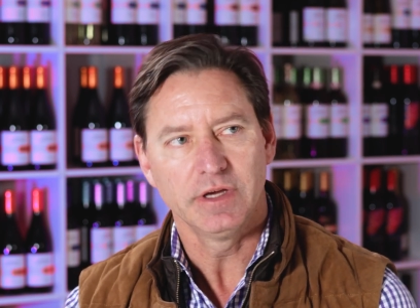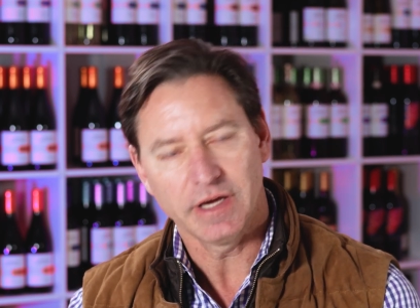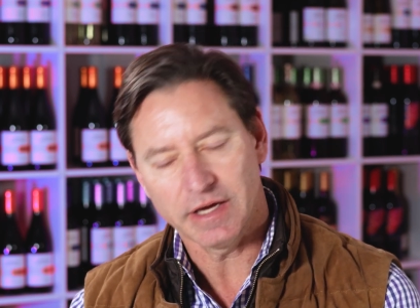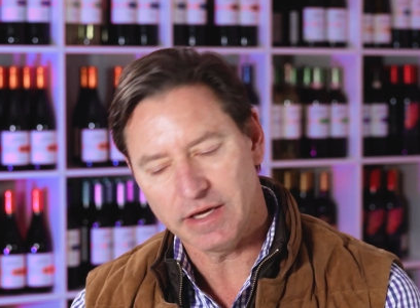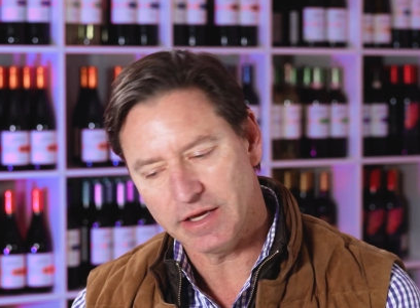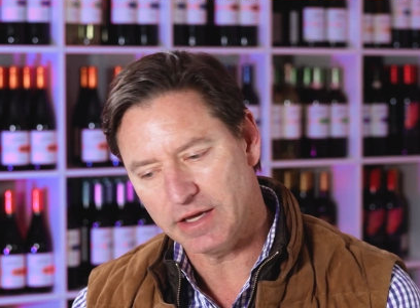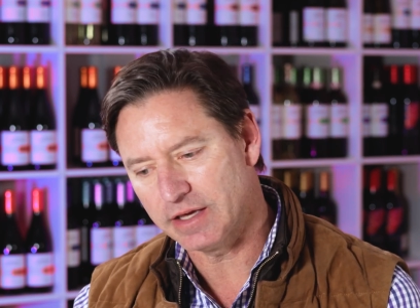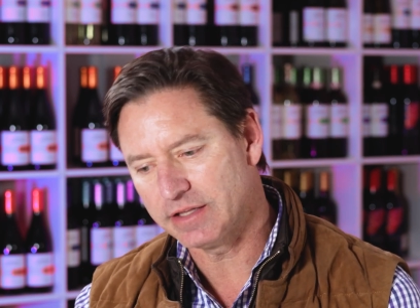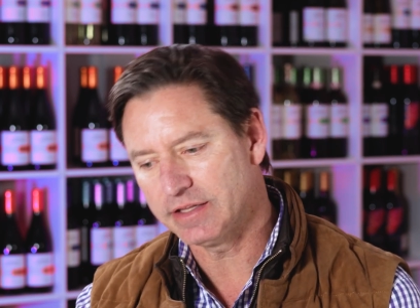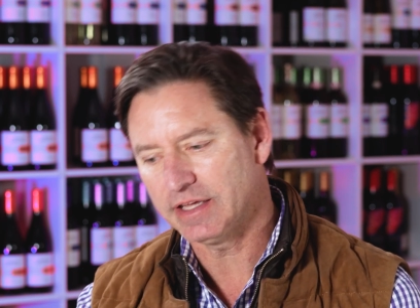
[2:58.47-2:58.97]

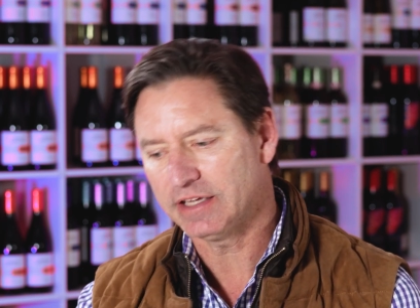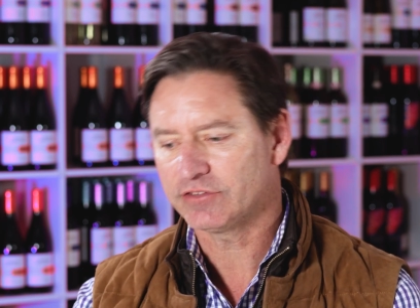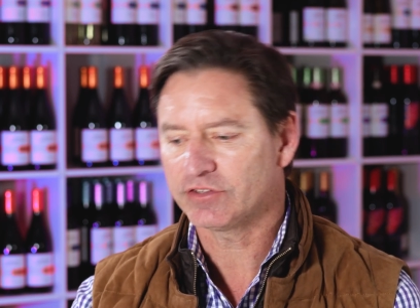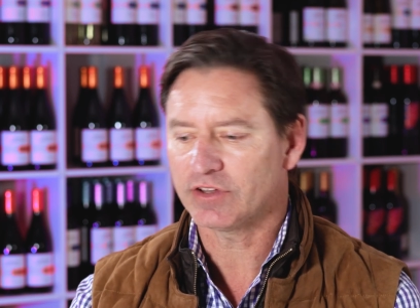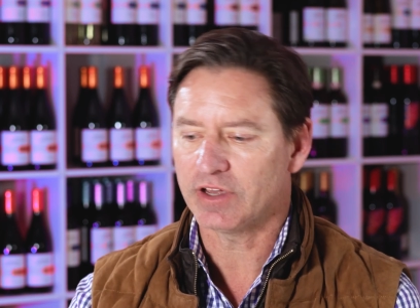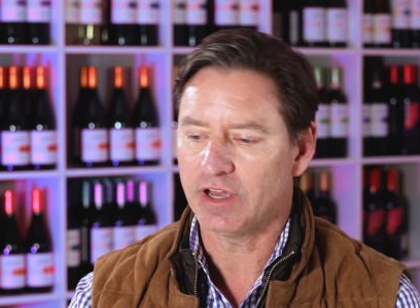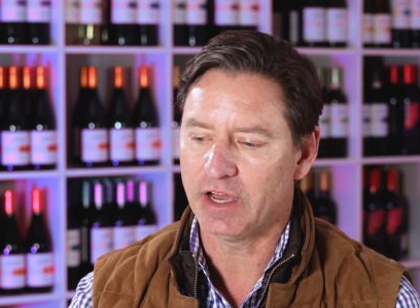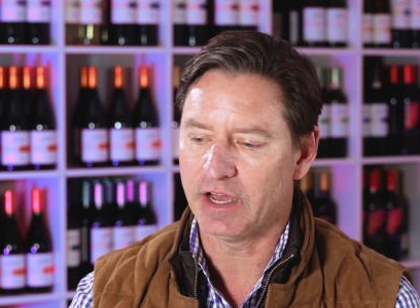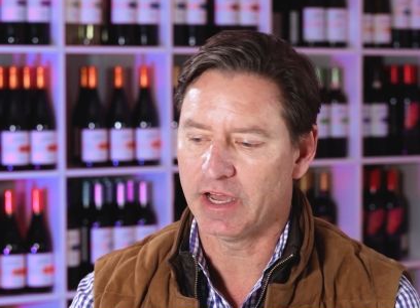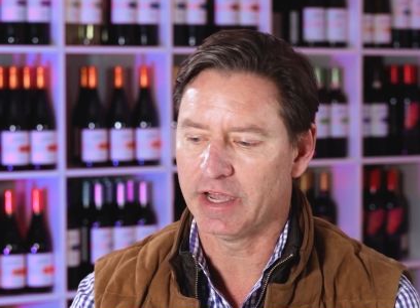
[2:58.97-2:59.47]
And that's
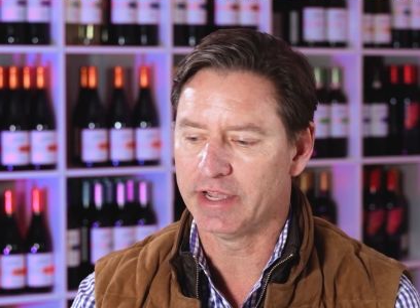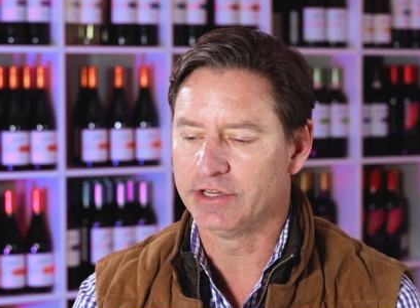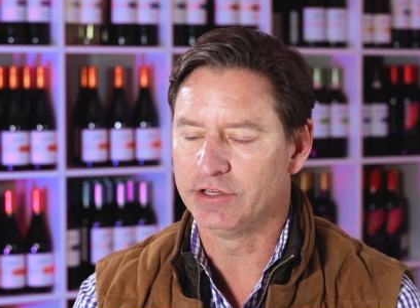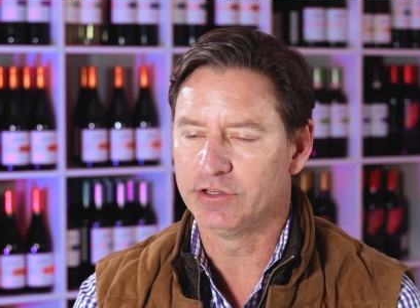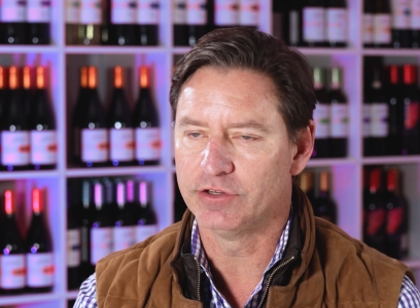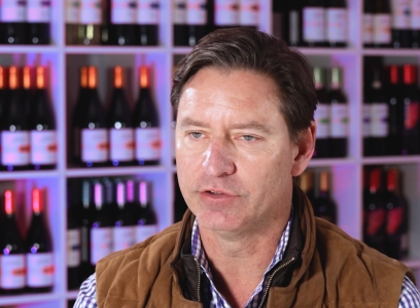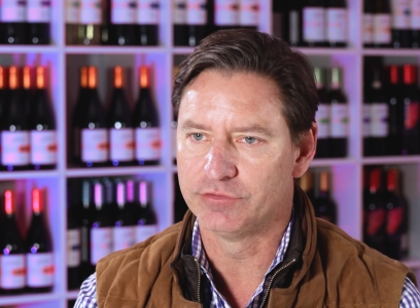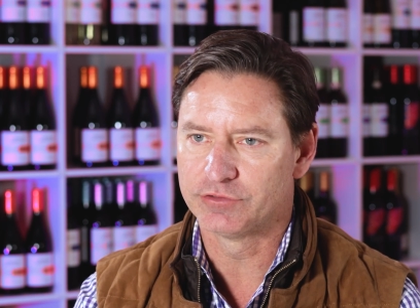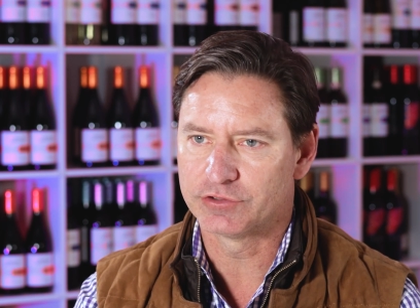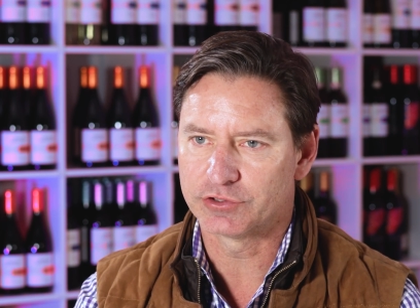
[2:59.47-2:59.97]

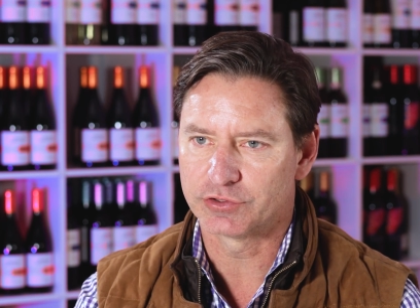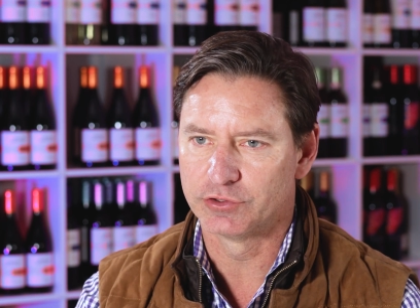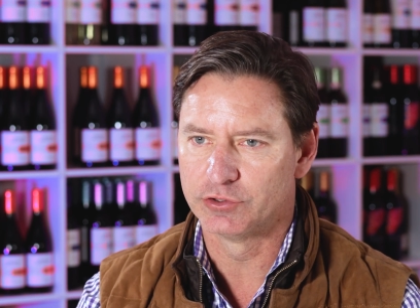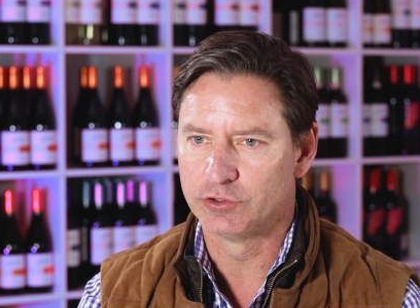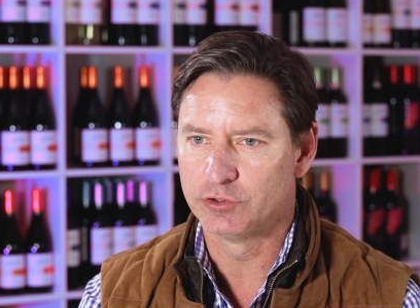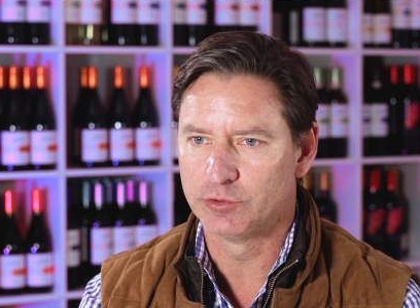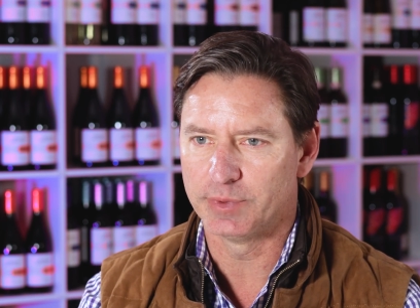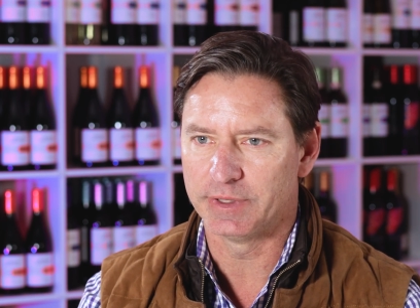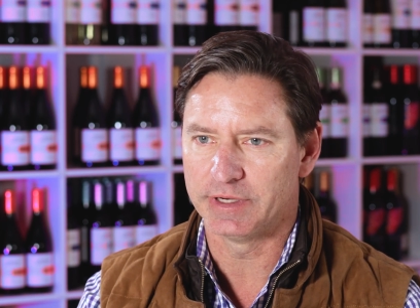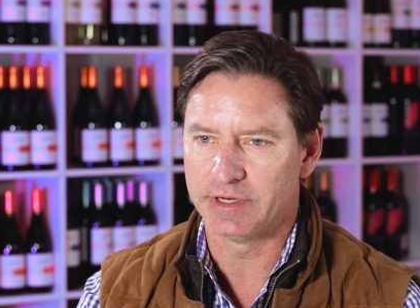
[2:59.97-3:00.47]
kind of
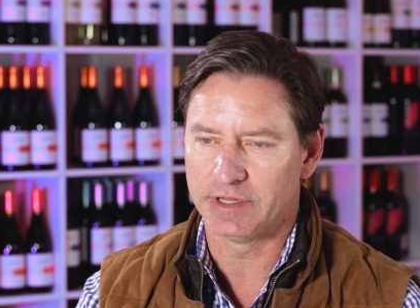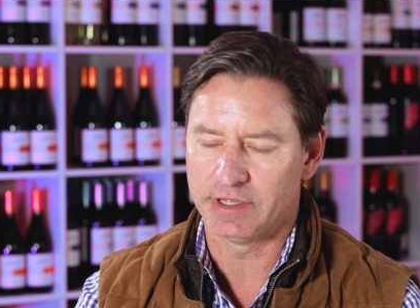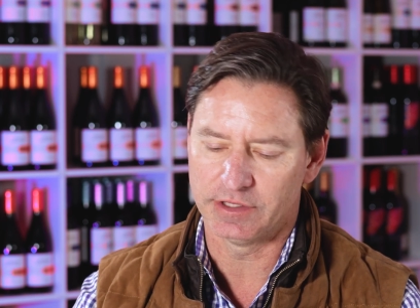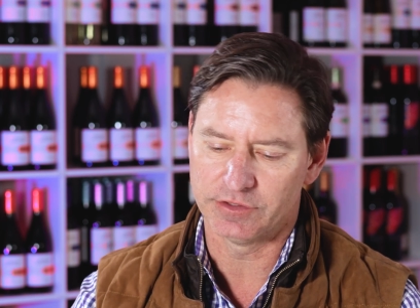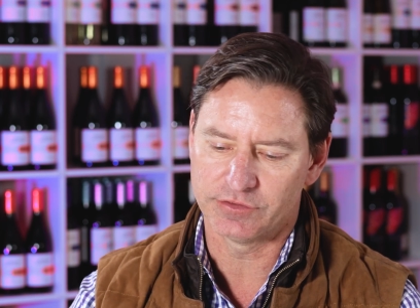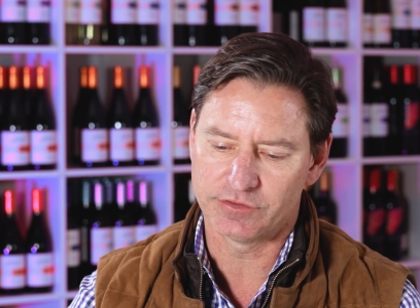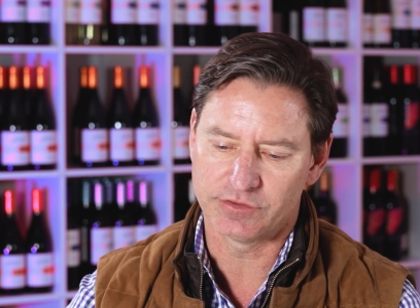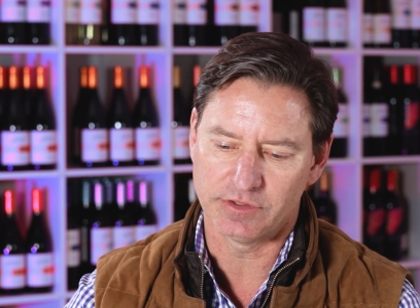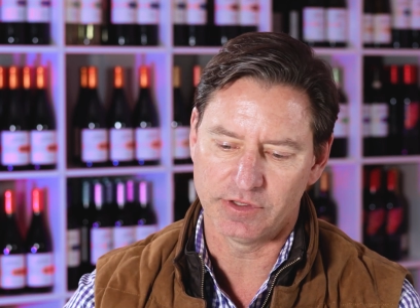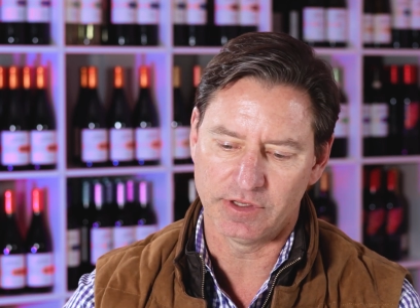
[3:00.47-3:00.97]
true, but
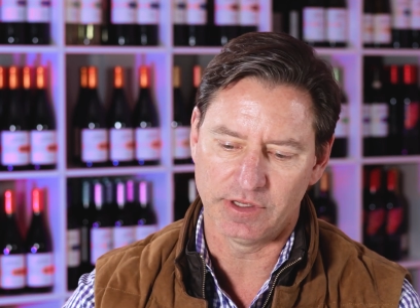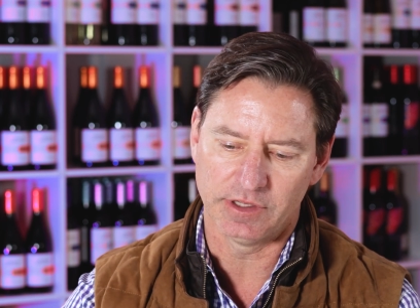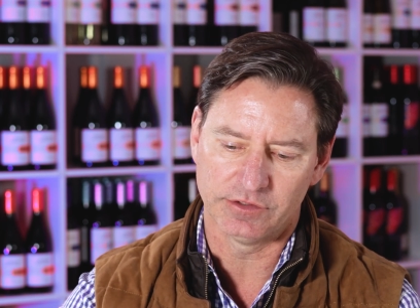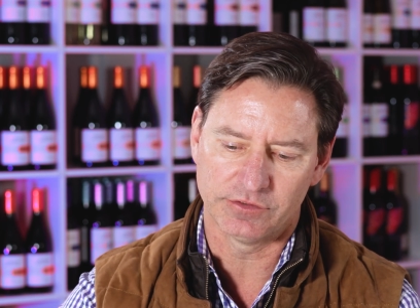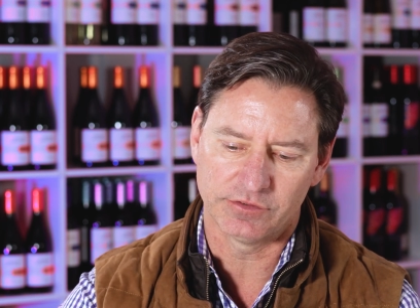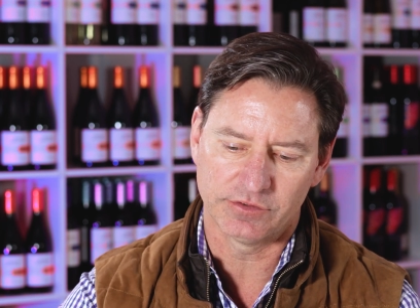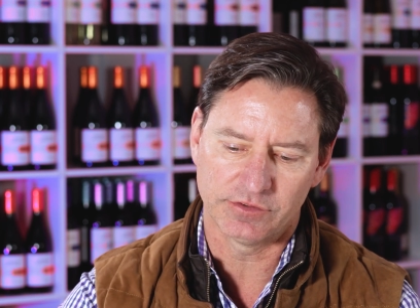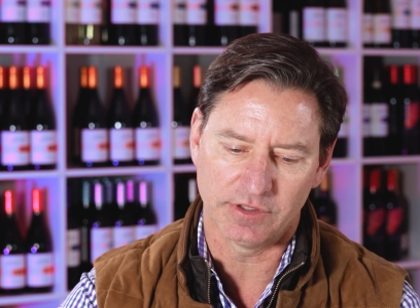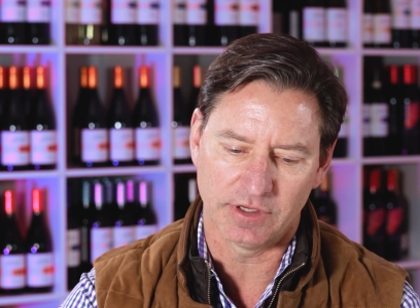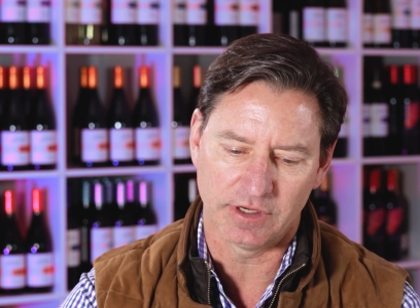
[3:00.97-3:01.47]
it's